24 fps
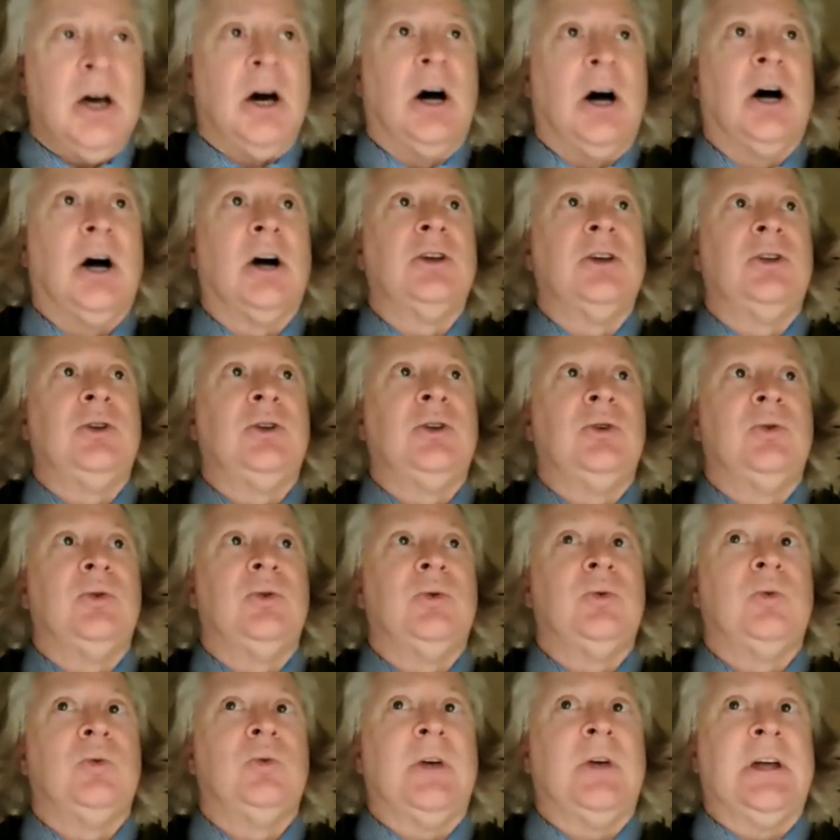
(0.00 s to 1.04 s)
Are
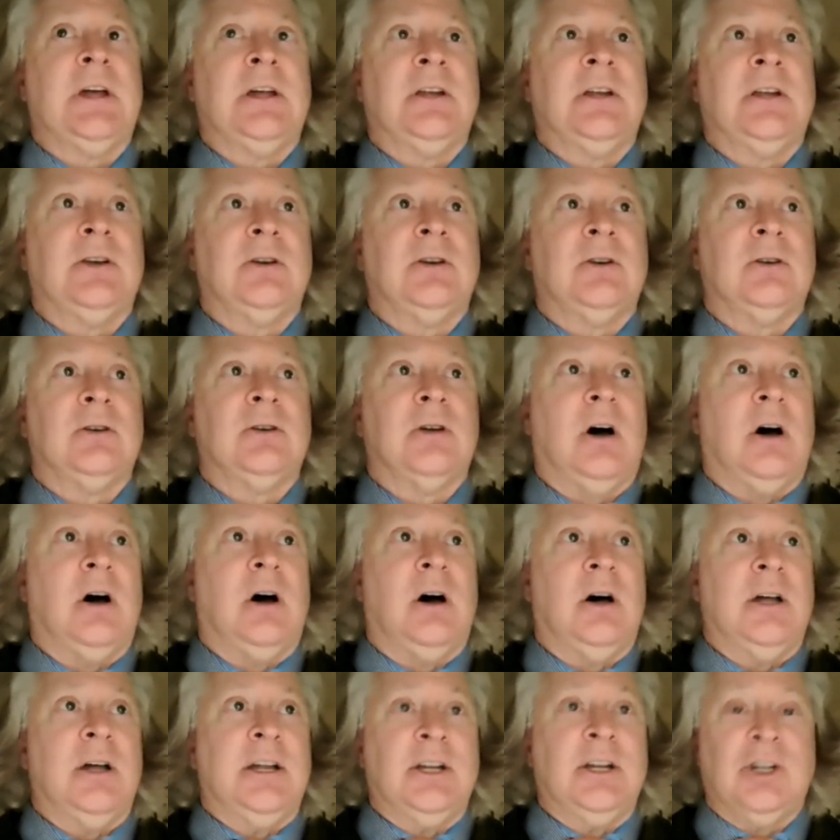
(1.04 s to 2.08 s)
you
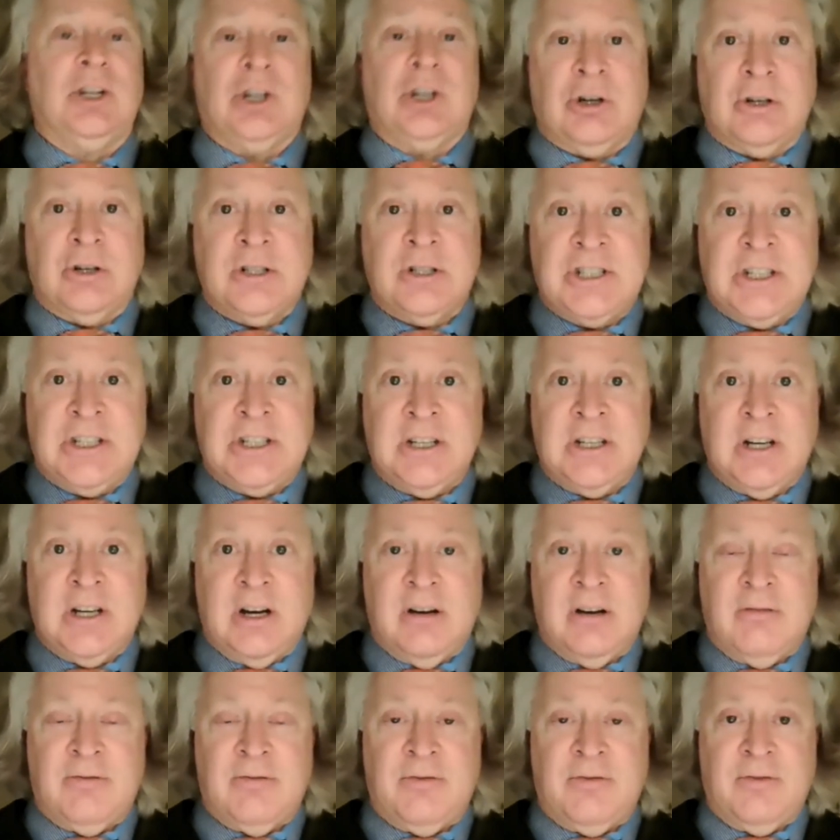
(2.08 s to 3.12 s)
encouraging
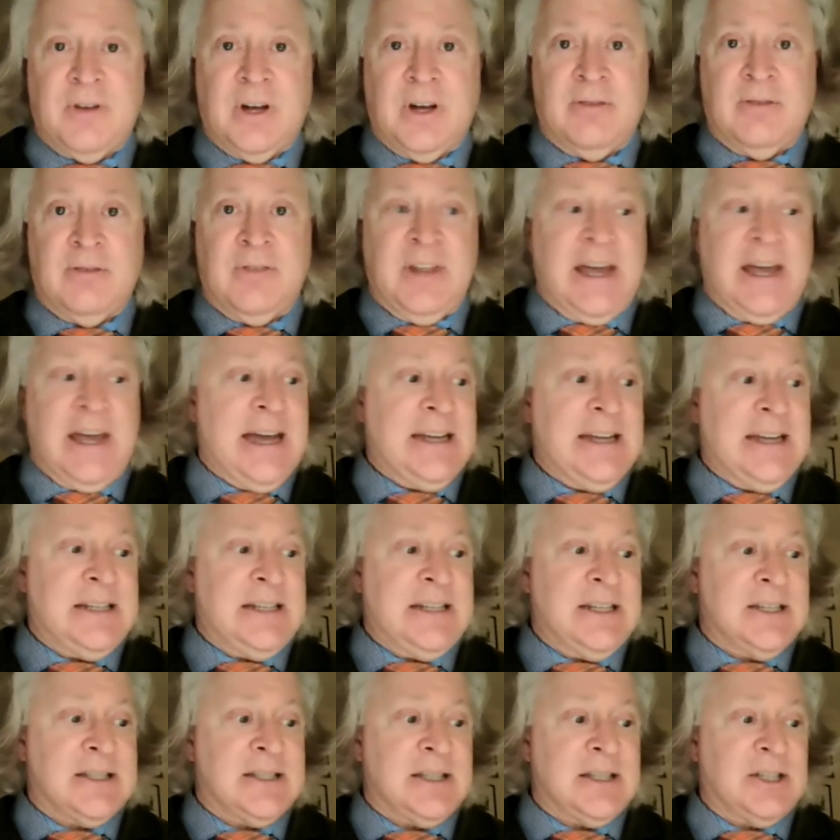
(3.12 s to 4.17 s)
of the
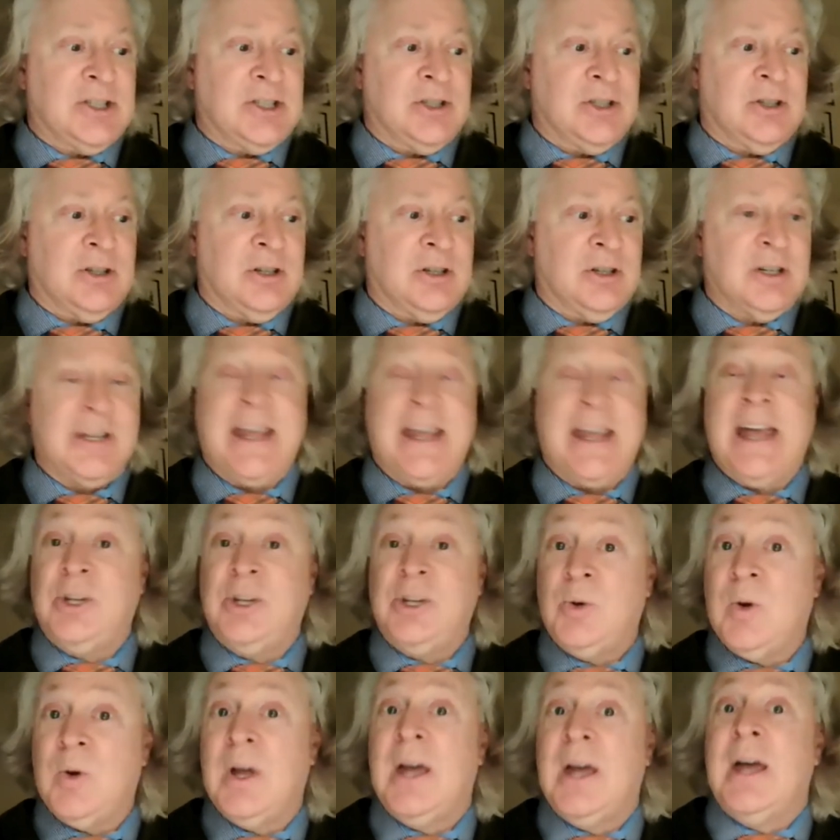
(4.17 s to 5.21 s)
ideas that you heard? Can
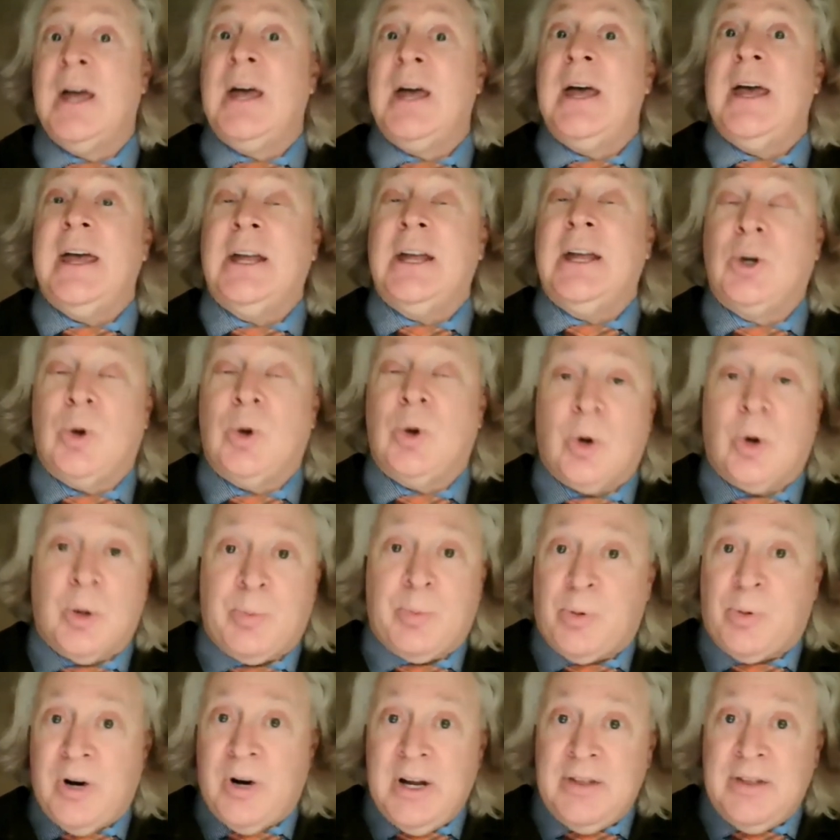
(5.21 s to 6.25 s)
you
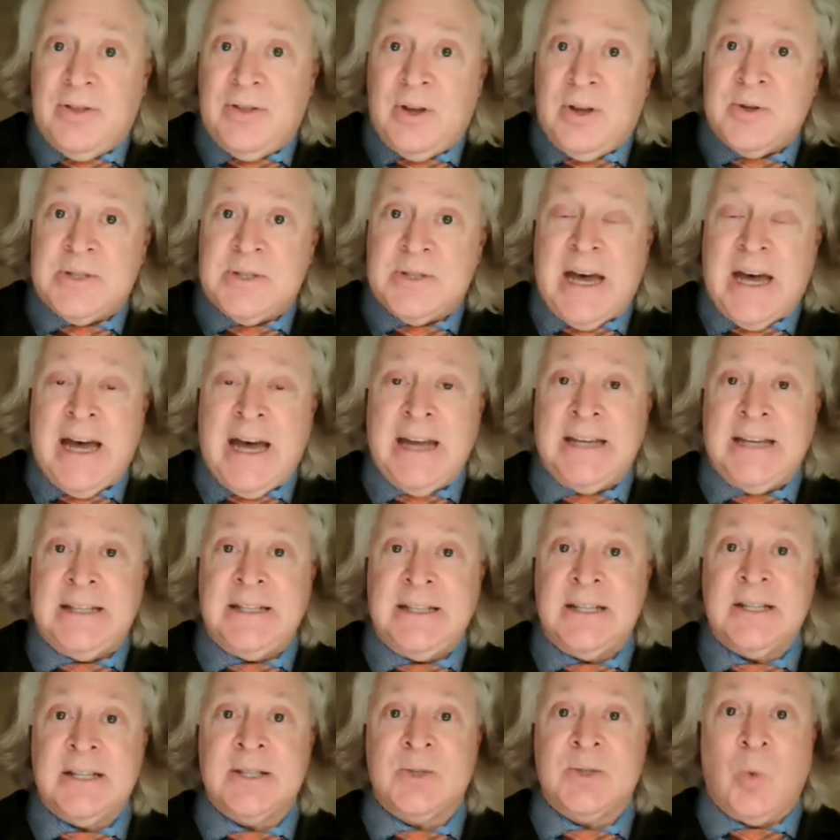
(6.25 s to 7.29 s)
incorporate those
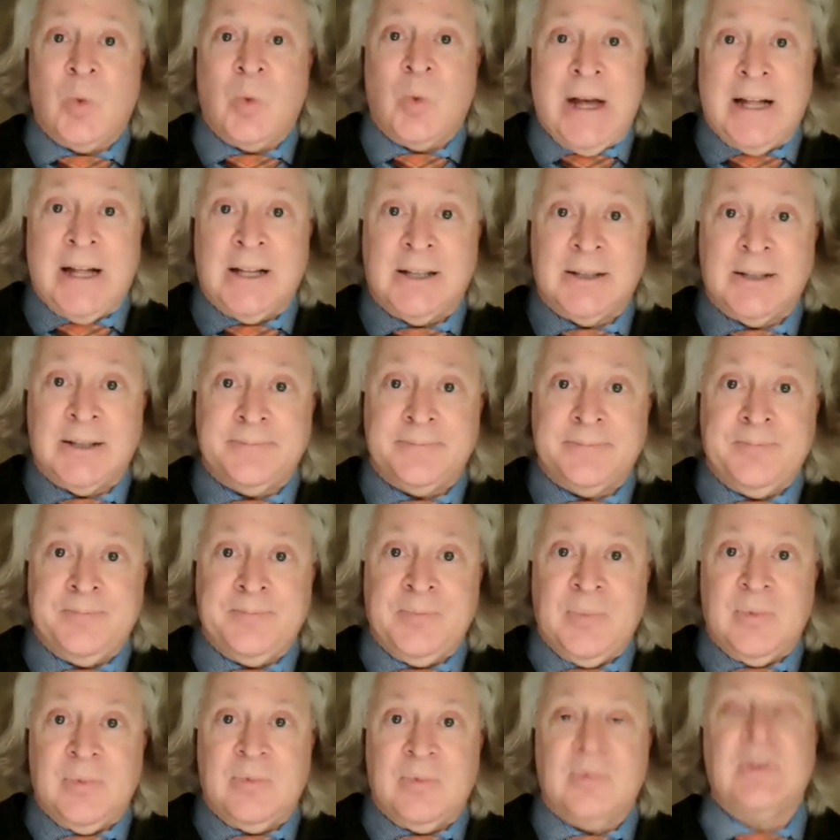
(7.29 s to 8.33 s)
ideas well?
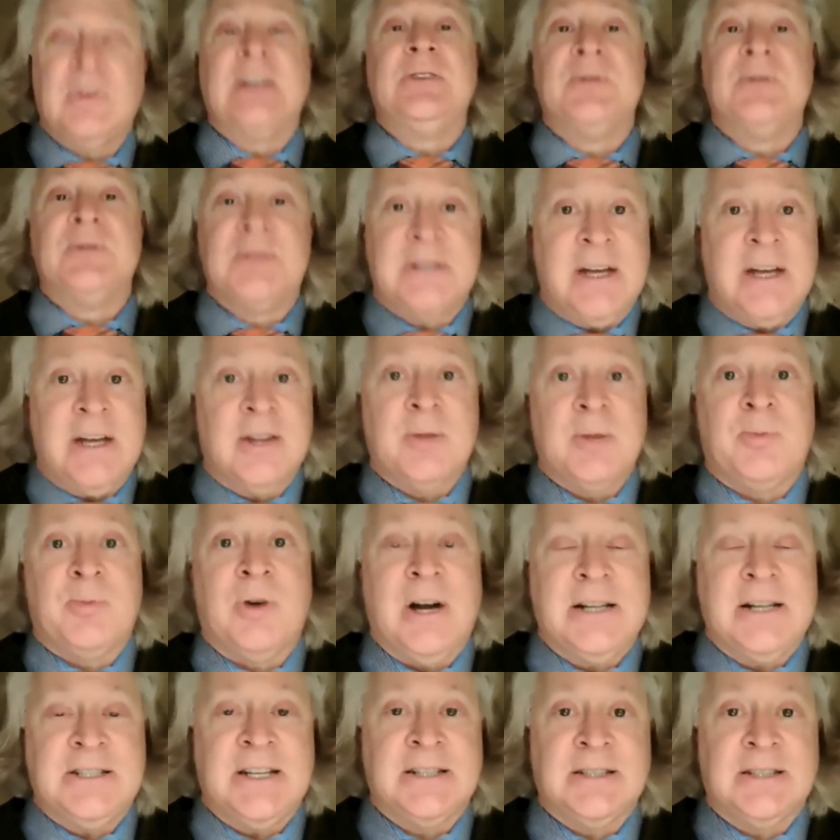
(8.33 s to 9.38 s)
Then you stay on the
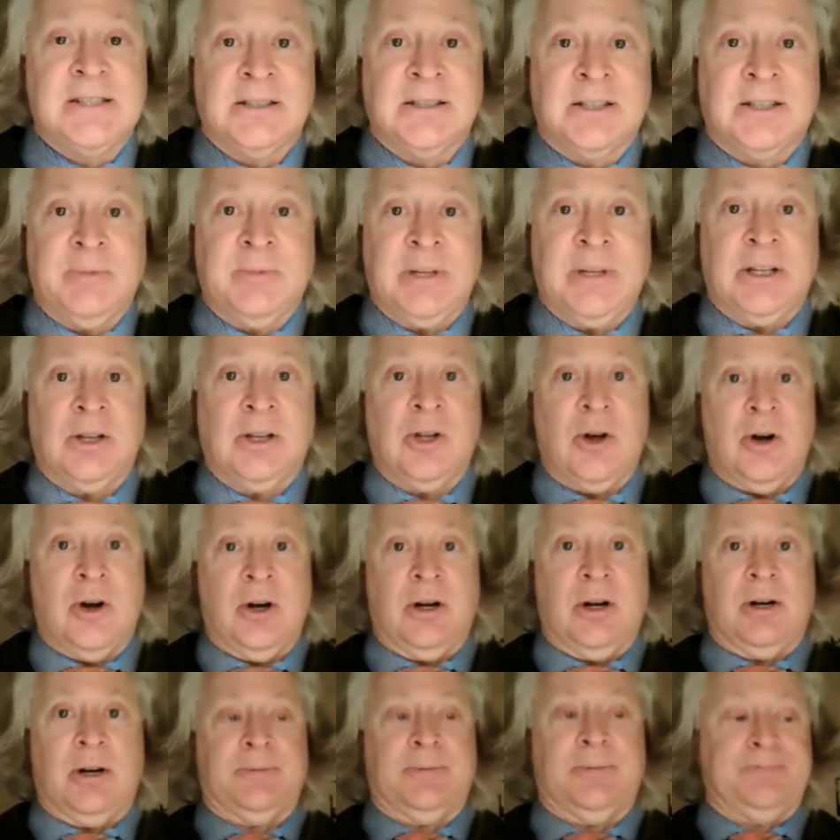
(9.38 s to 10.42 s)
project a little bit longer.